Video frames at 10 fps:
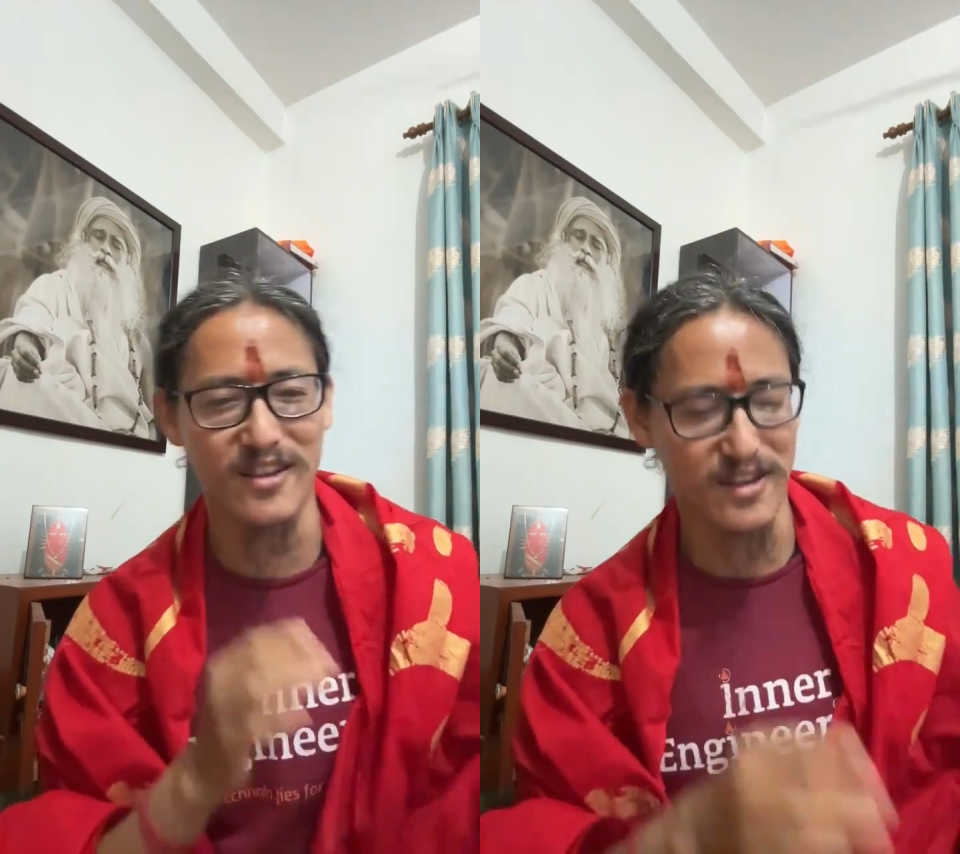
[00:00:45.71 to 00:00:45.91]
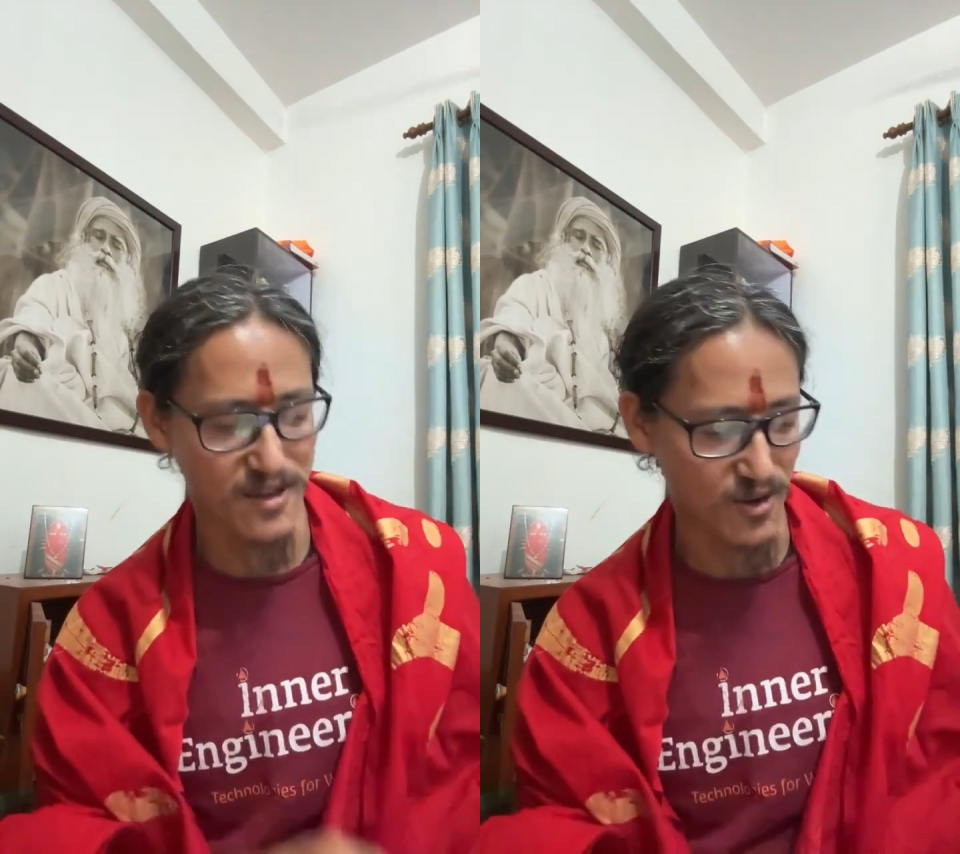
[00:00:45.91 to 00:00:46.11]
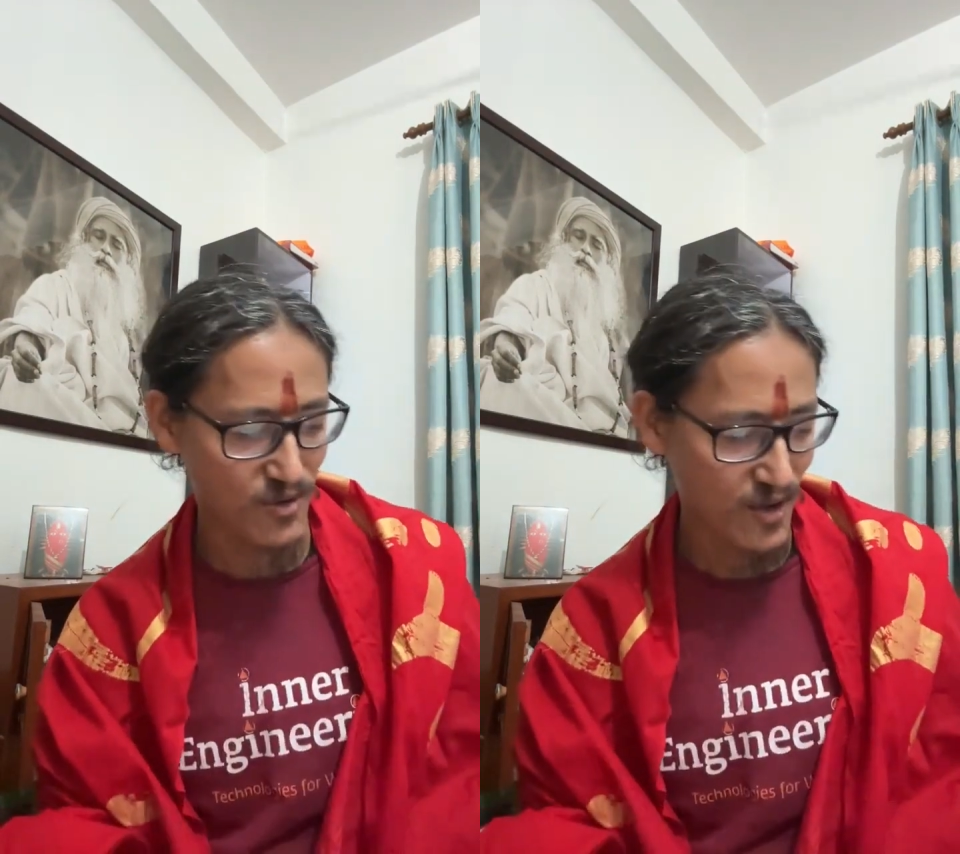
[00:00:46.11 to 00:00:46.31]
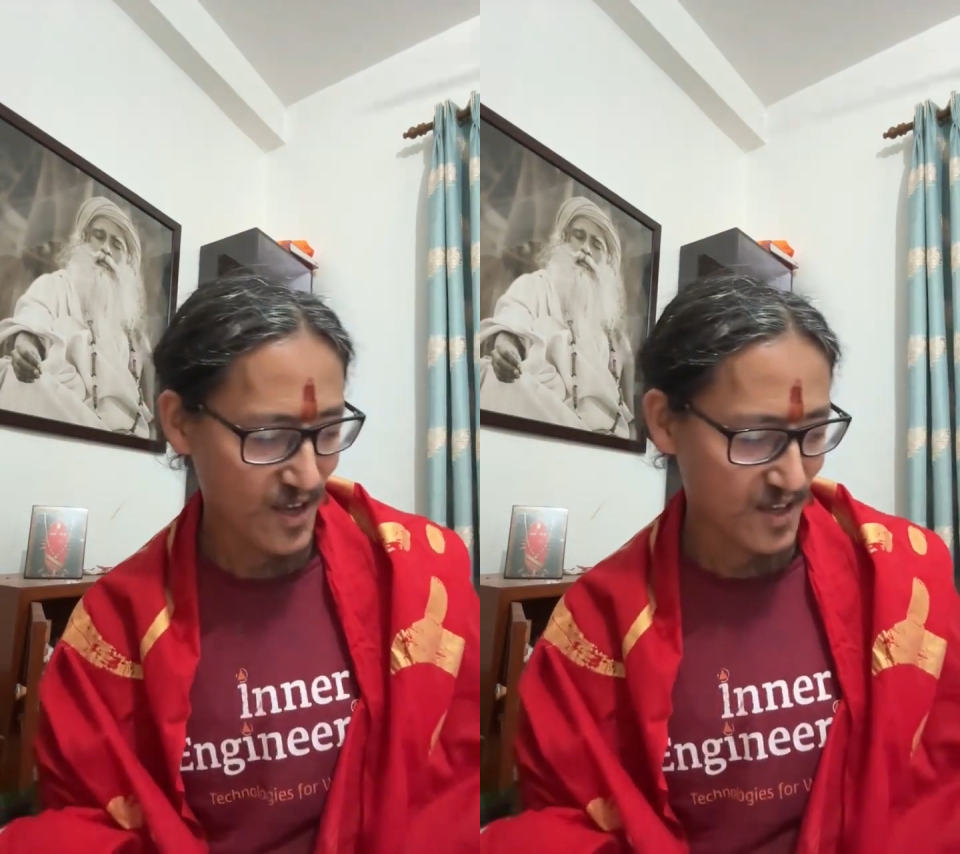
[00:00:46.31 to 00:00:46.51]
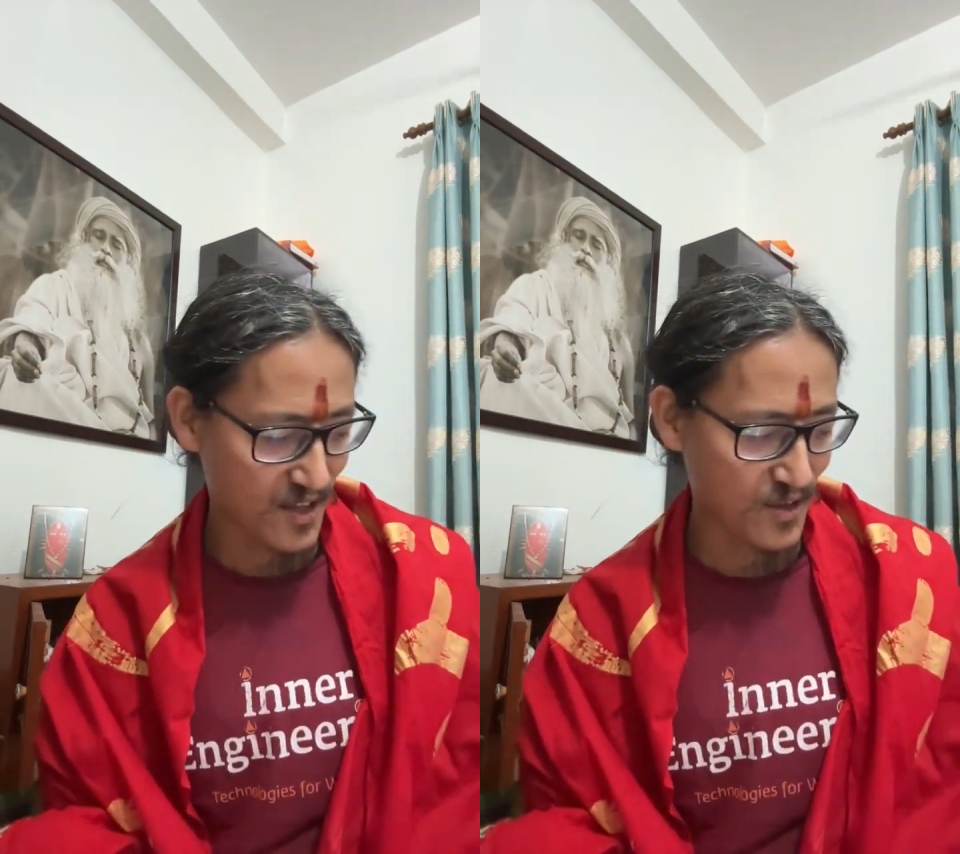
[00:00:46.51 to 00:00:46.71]
like how
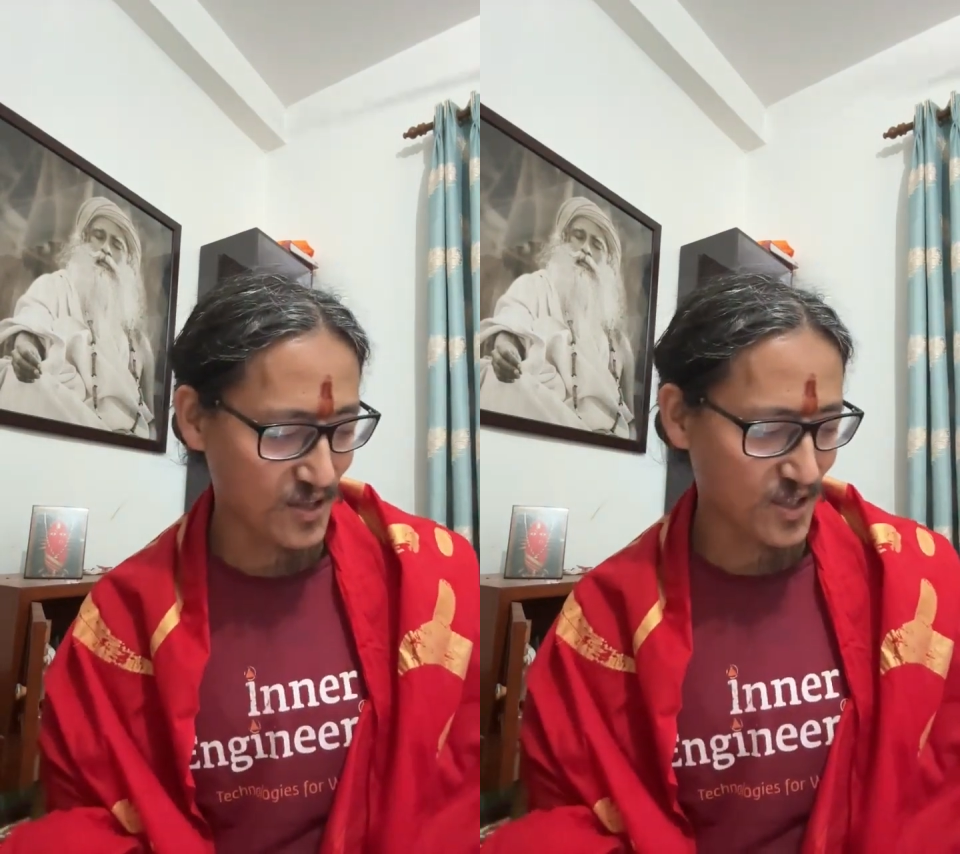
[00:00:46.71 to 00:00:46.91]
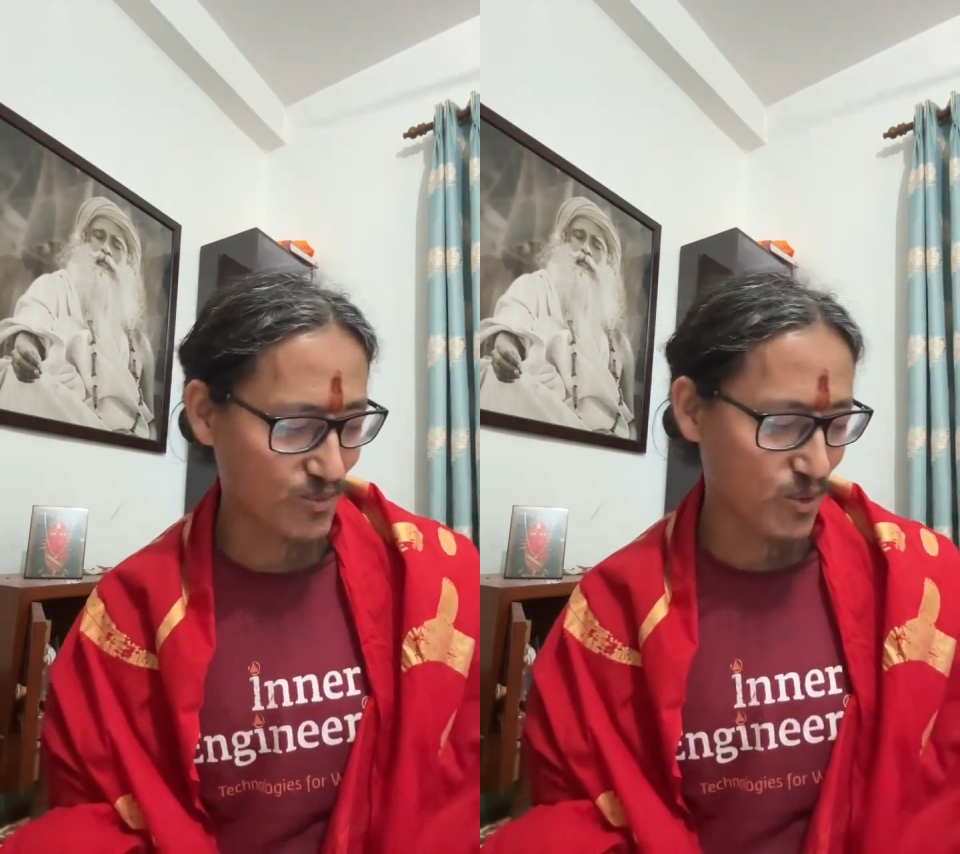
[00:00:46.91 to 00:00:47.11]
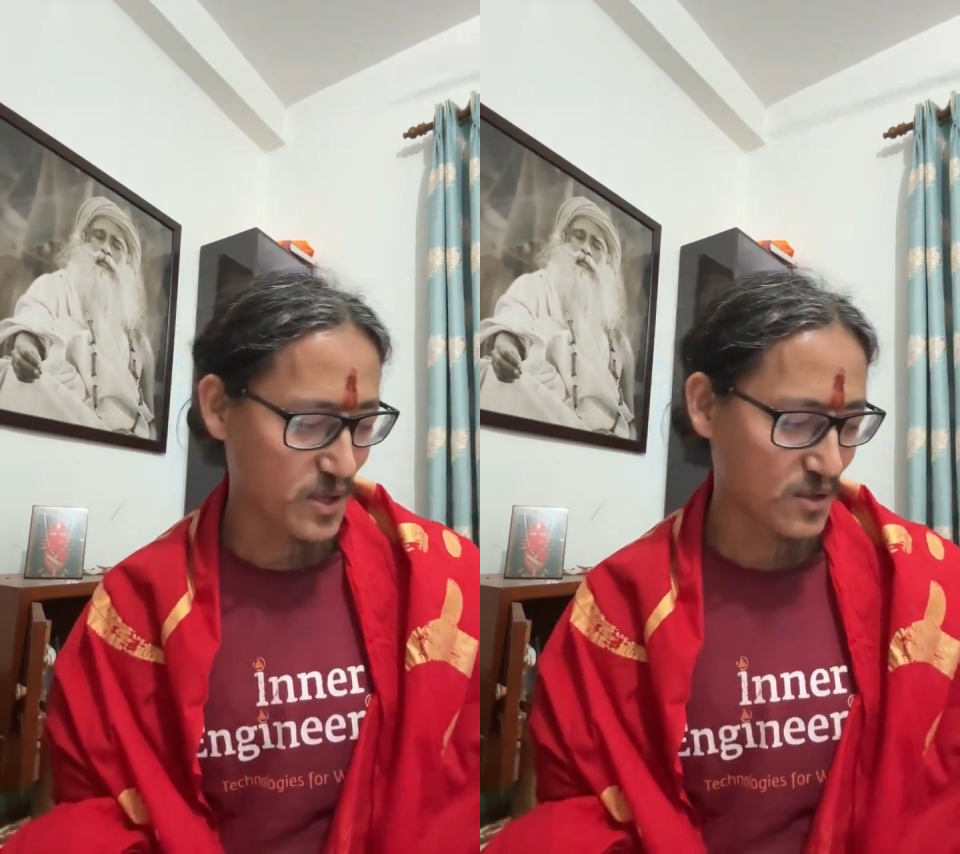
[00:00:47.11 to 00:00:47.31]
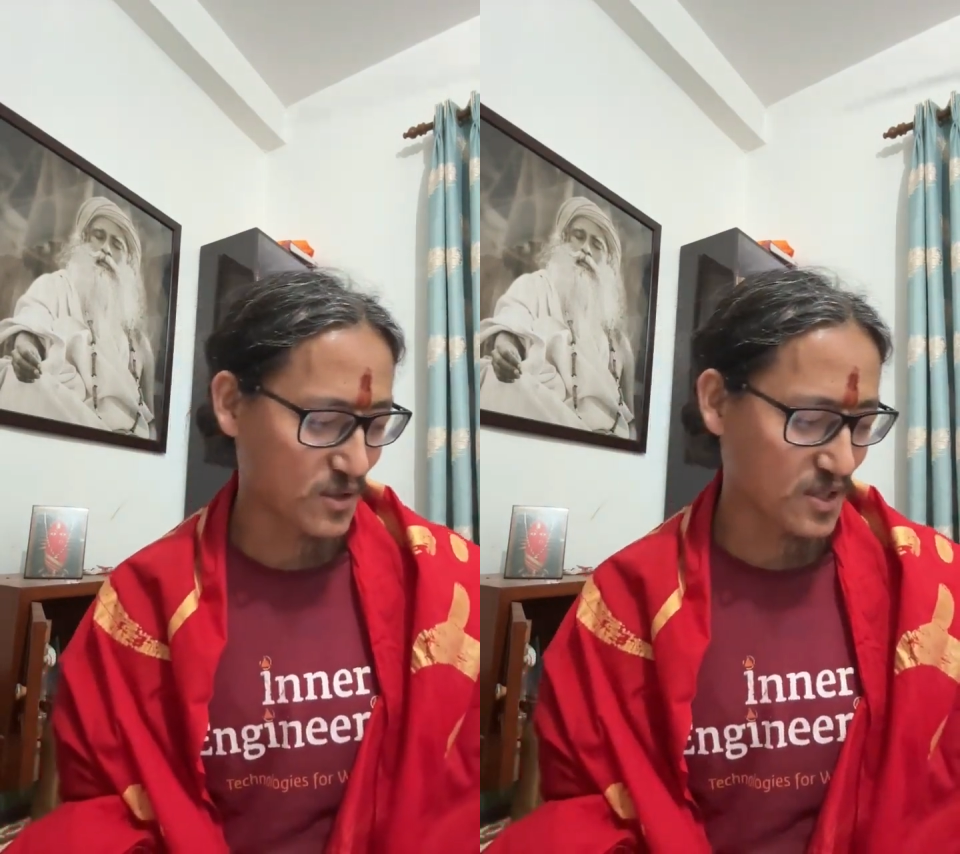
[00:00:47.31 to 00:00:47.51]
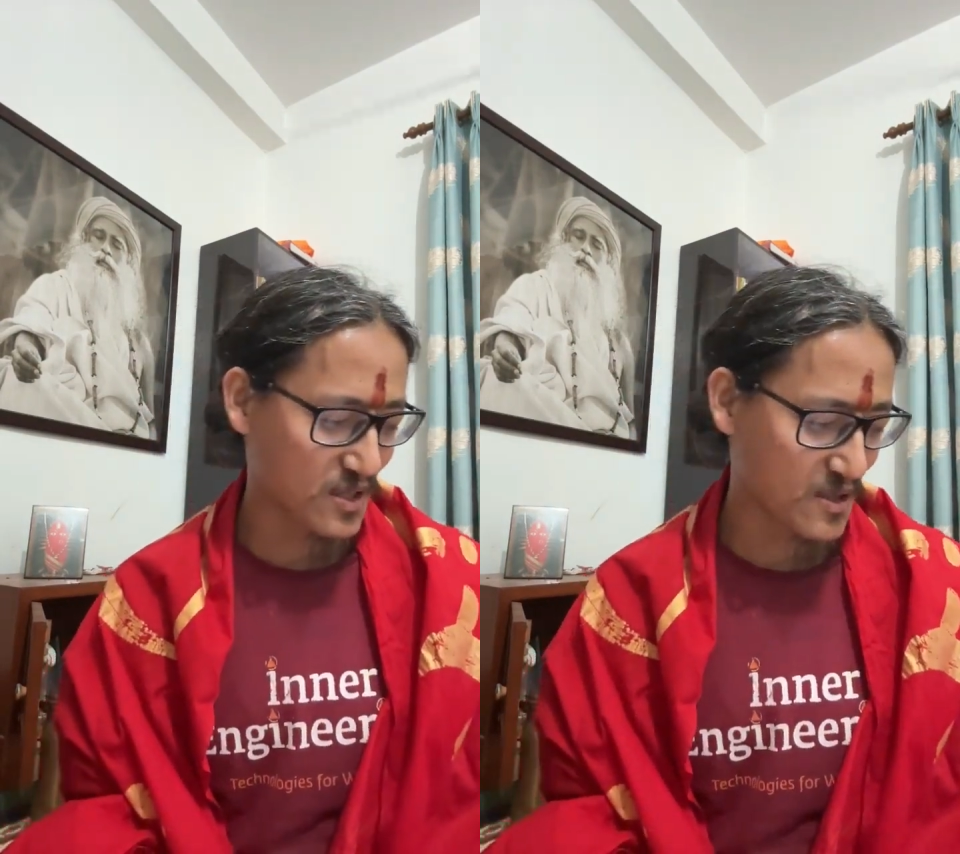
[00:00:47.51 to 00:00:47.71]
the energy is flowing
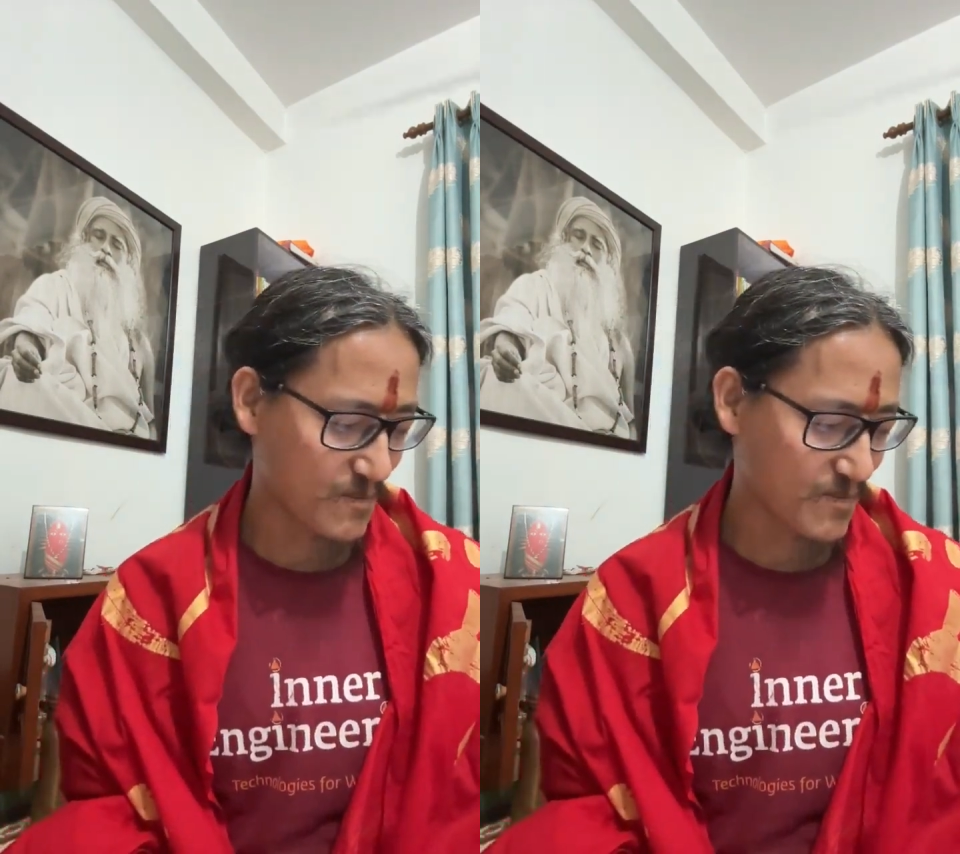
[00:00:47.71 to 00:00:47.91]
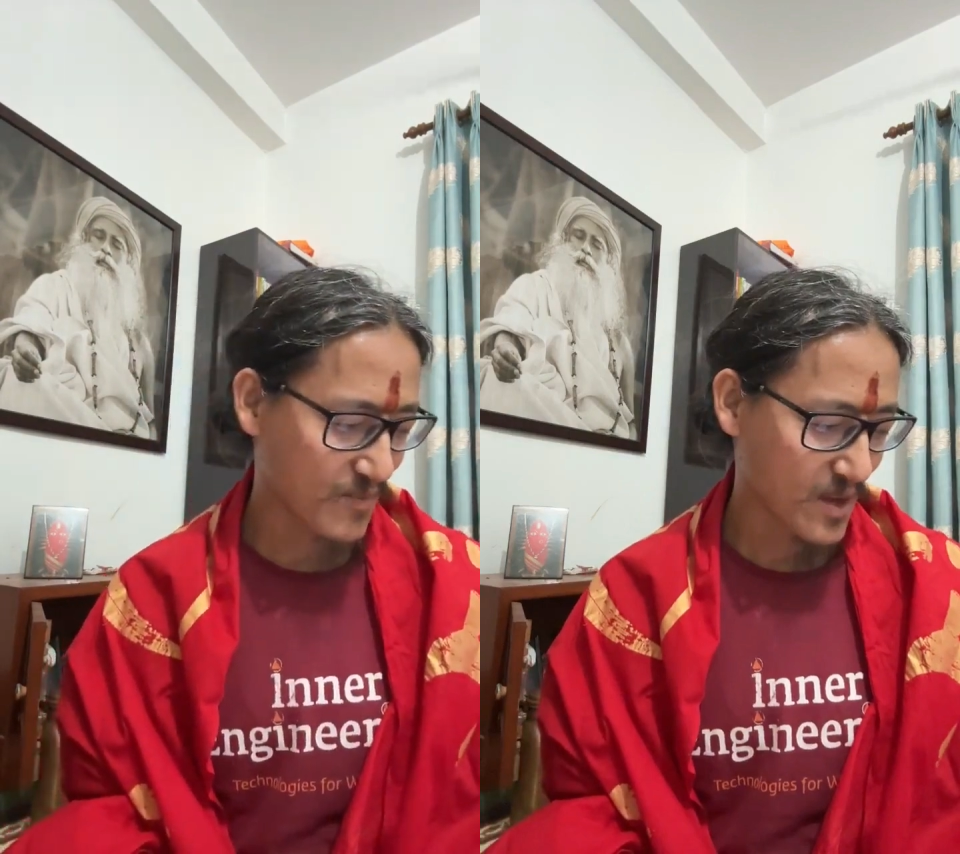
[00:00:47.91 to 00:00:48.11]
in your system,